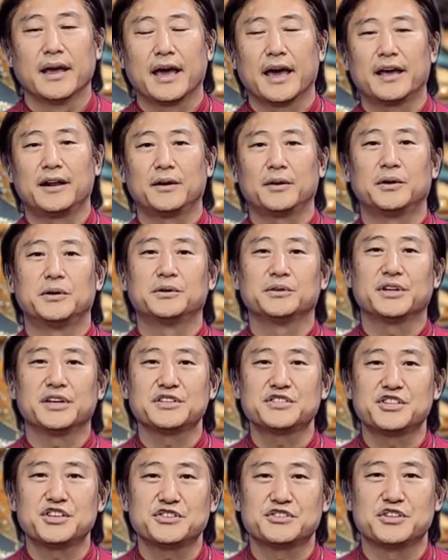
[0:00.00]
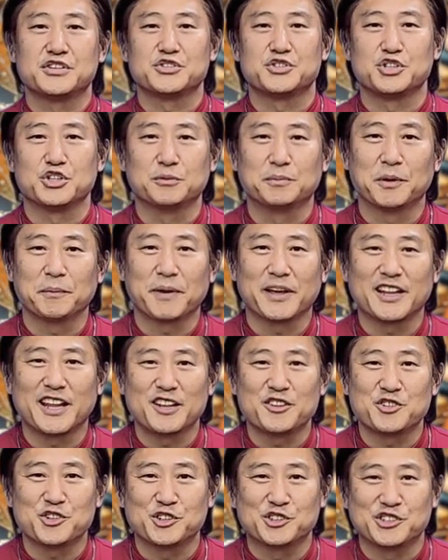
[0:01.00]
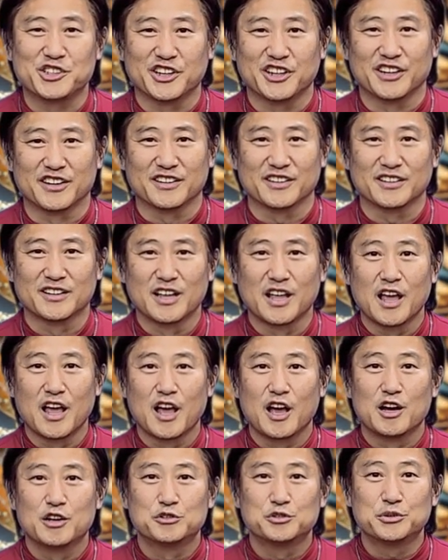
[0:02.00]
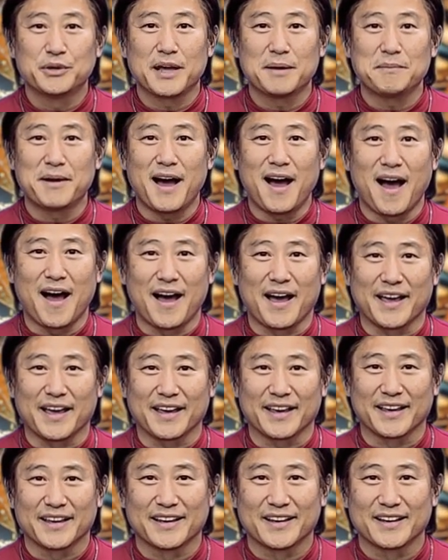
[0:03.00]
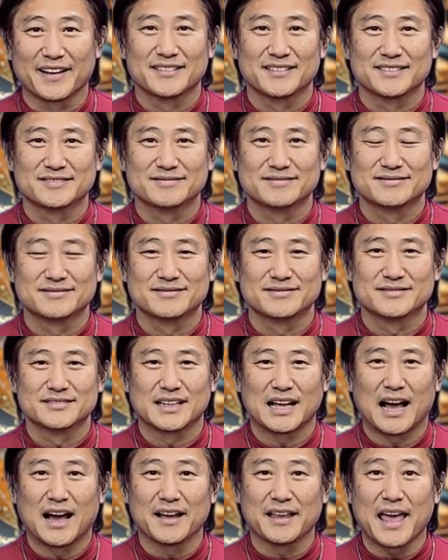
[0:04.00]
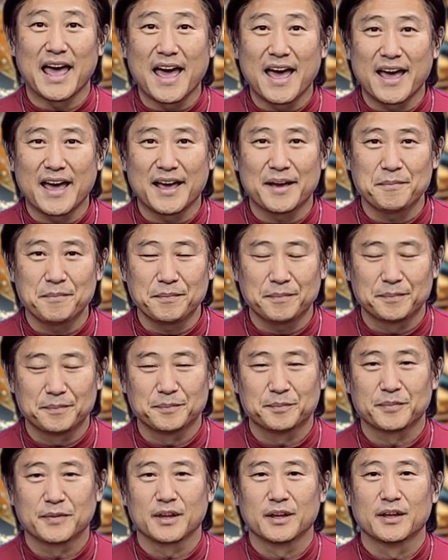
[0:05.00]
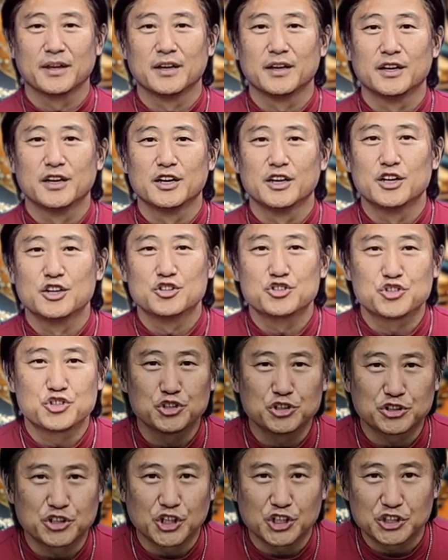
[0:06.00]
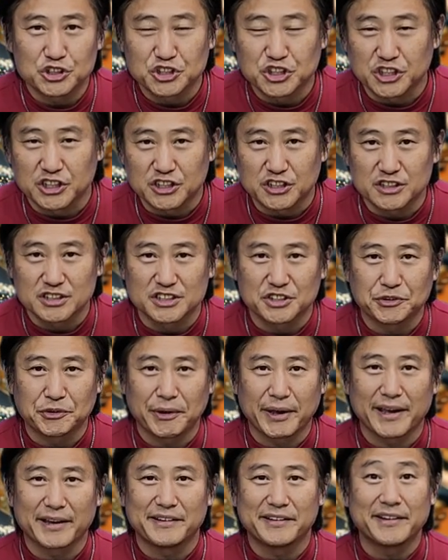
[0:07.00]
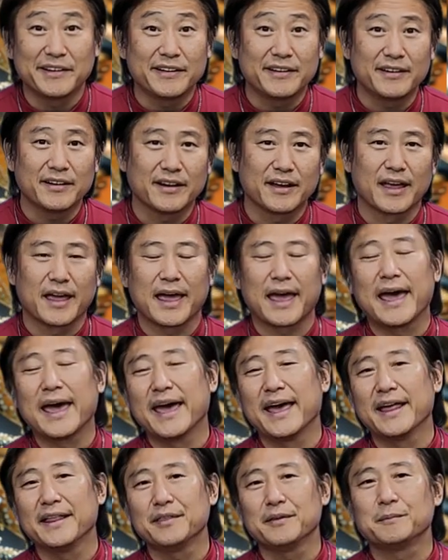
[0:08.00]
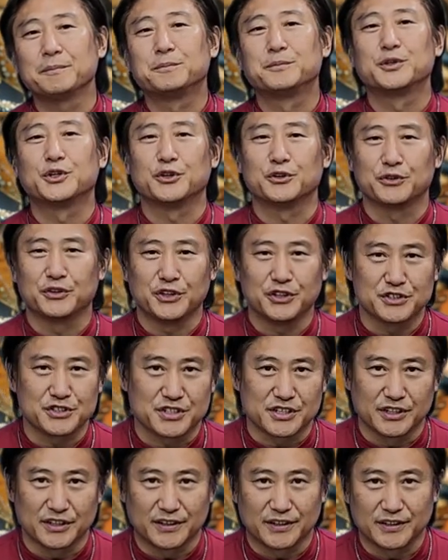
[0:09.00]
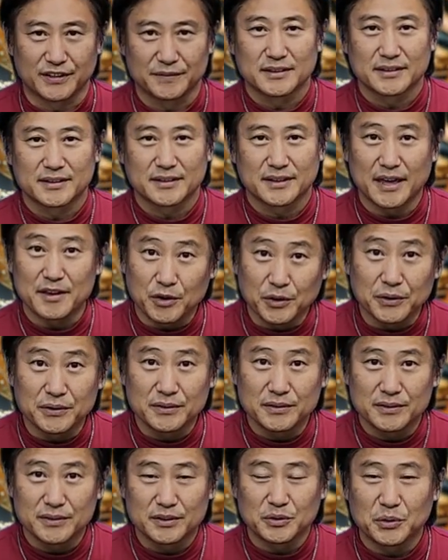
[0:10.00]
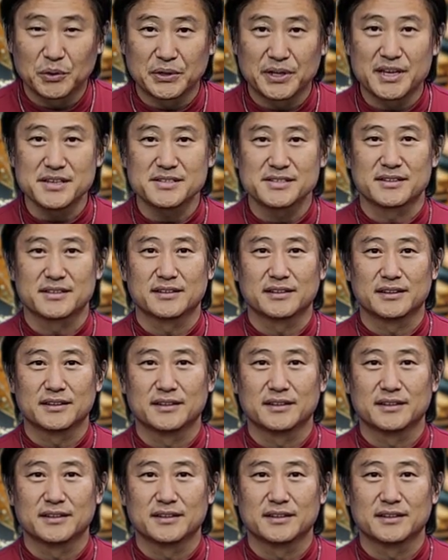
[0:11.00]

Hello, this is Super Manager Jung. Who am I? I am shoe culture creator and producer. Can you notice?